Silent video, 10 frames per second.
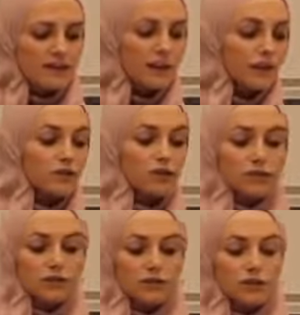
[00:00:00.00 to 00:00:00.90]
I can't talk
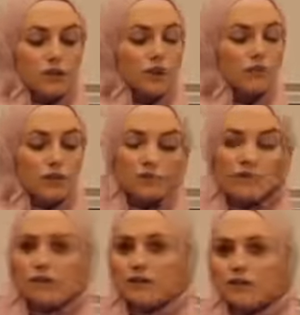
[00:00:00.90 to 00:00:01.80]
in too much
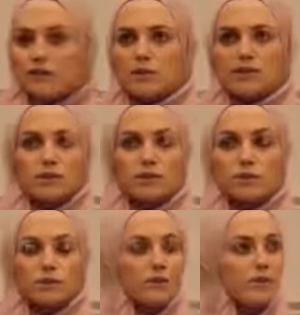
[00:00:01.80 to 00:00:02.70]
detail because the
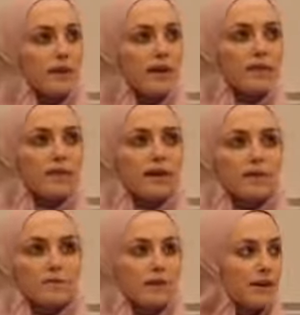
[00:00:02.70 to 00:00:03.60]
report's not been out yet, but